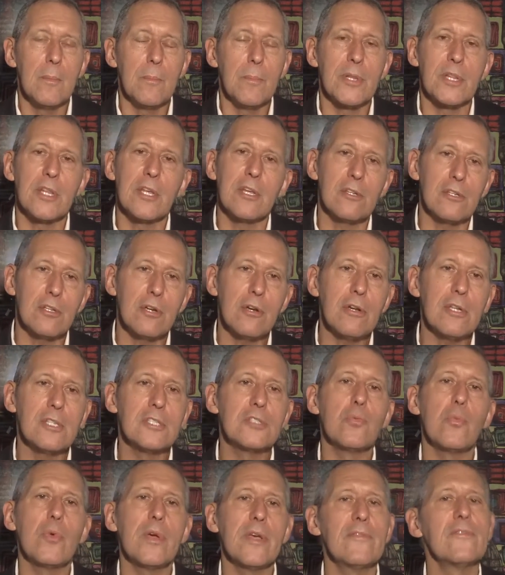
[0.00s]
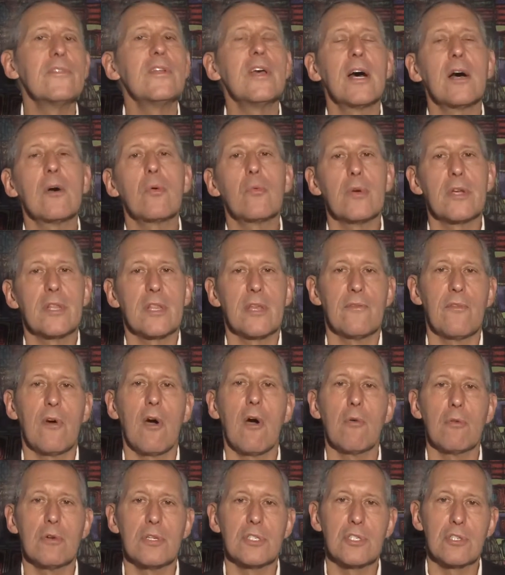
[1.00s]
But the attorneys we've dealt with have
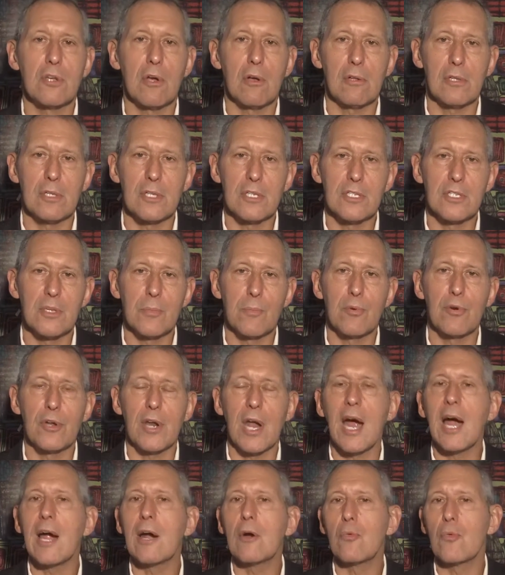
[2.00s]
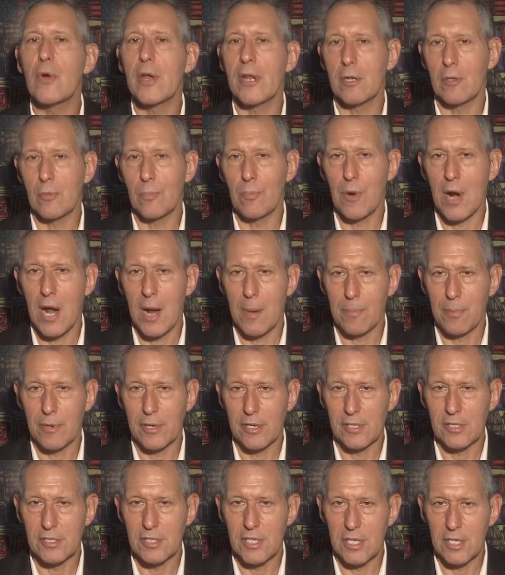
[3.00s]
always told us to put our rental
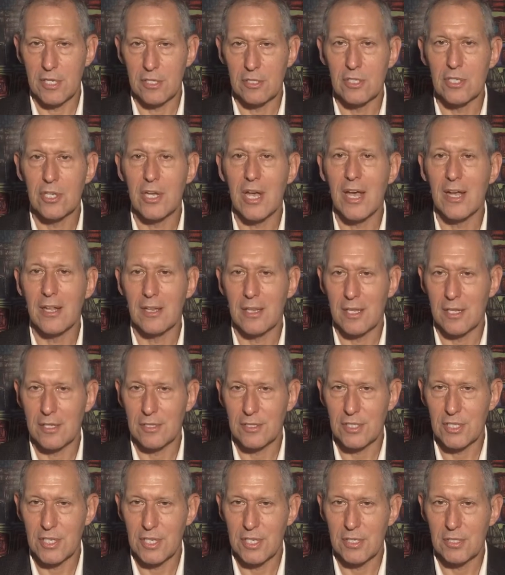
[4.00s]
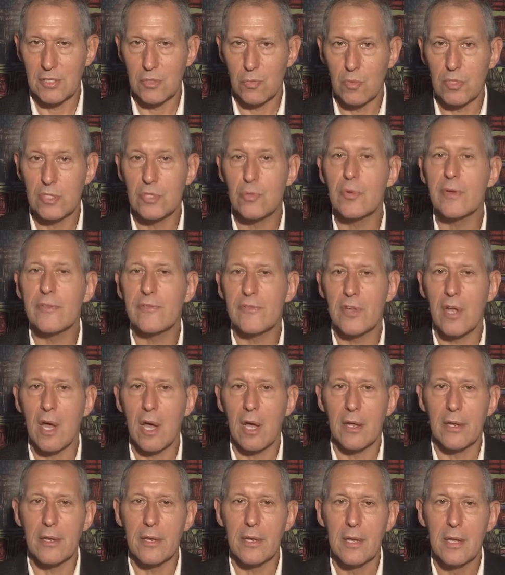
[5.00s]
properties into LLCs, which we've
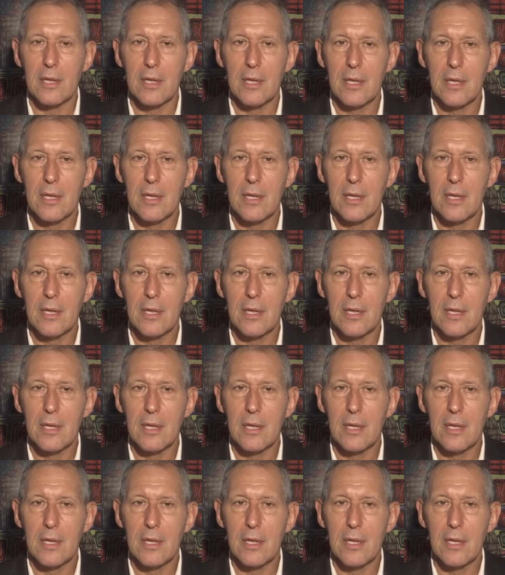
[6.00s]
done.